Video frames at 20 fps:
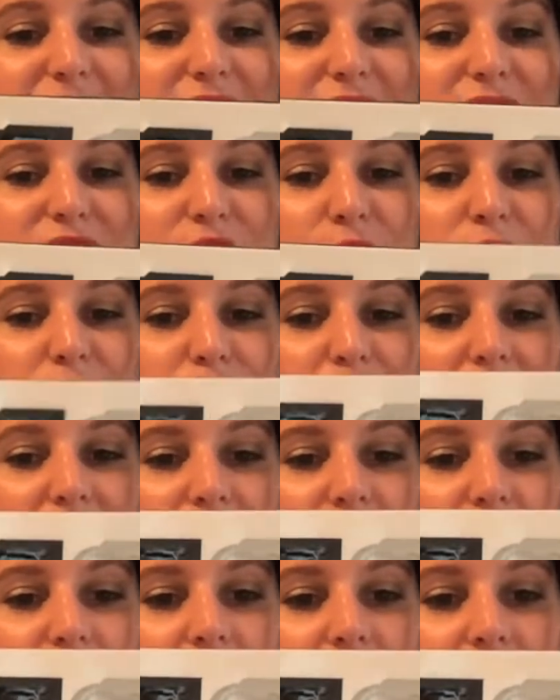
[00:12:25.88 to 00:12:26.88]
Liquid
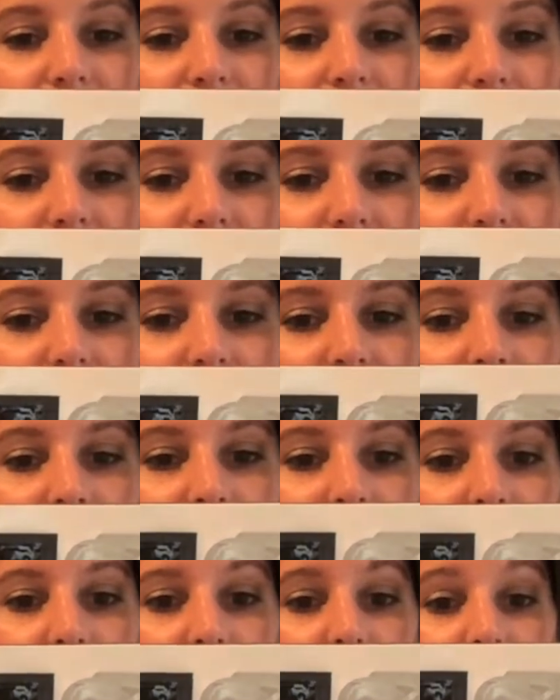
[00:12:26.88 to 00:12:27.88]
Powder Foundation,
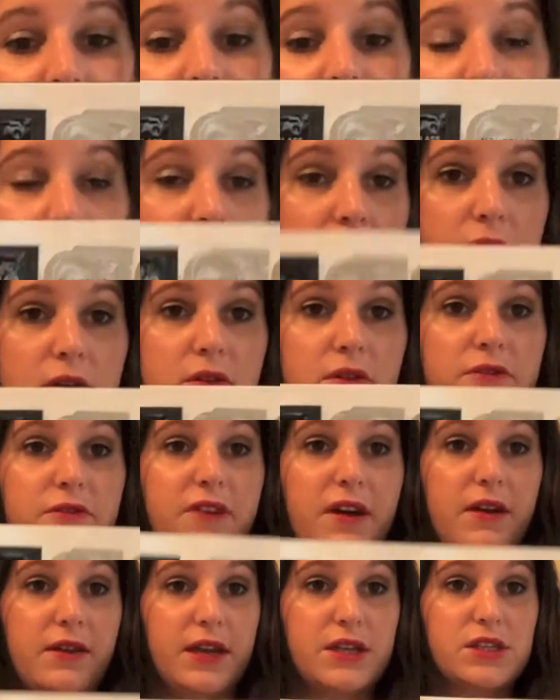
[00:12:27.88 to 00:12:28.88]
the Miracle
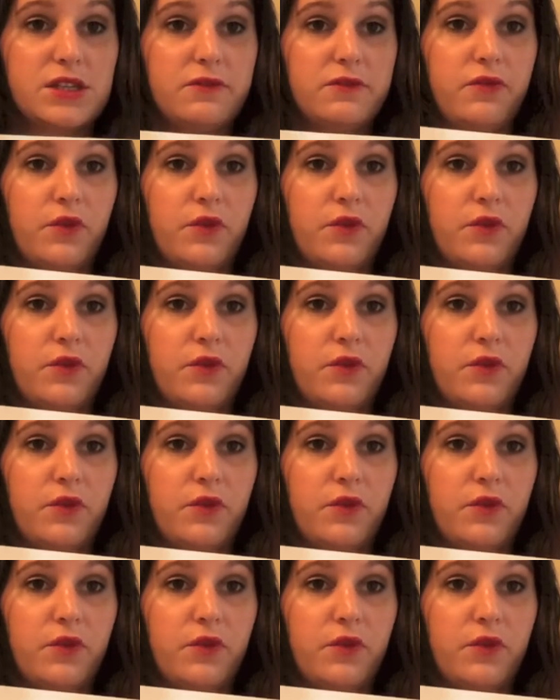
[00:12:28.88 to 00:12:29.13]
Foundation